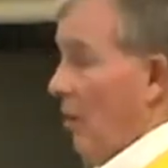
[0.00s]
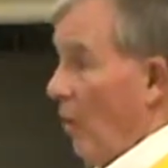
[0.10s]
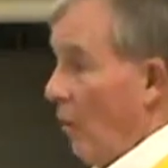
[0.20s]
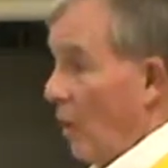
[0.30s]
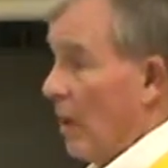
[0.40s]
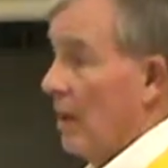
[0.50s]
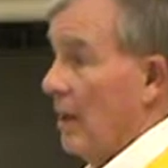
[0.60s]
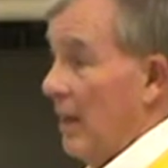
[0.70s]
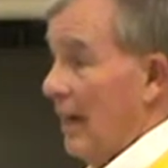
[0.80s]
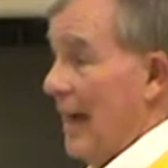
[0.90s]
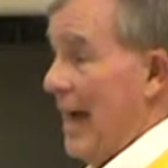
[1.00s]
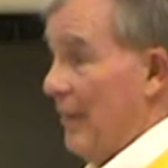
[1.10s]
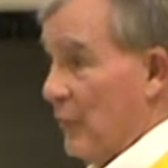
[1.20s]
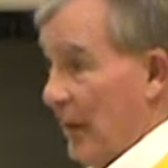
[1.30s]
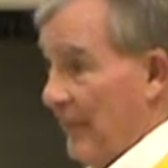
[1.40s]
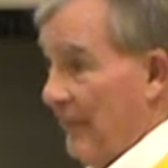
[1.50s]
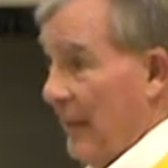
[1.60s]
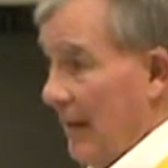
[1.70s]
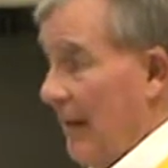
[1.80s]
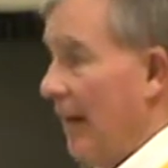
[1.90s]
or hybrid.
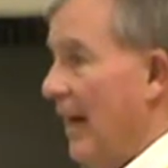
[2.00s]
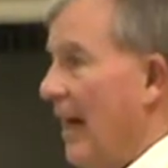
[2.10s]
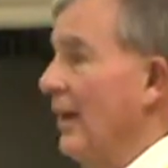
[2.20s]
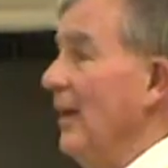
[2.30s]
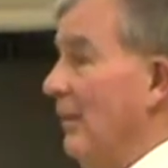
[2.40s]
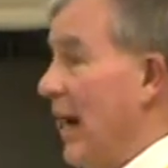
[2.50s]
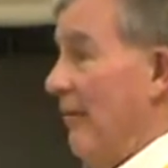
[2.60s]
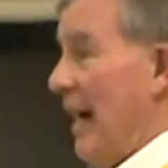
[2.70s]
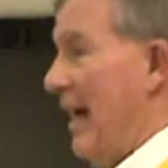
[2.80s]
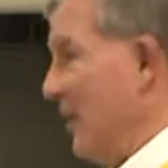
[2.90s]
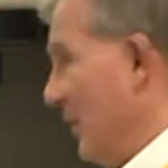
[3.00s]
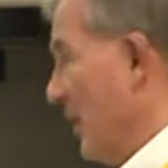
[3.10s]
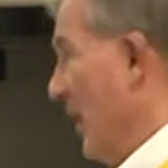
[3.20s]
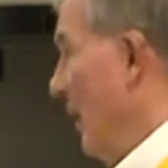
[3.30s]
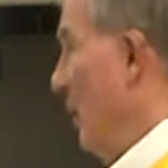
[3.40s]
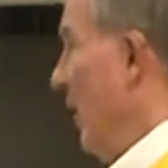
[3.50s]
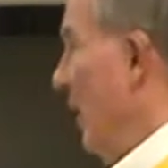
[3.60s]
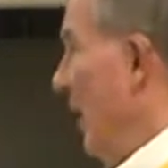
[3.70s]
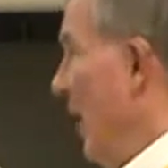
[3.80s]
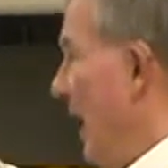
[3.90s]
And I live my values.
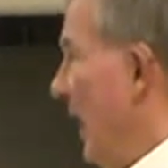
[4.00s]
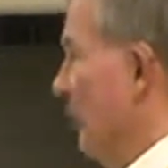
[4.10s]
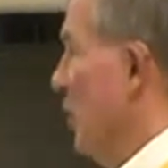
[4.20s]
Mary and I have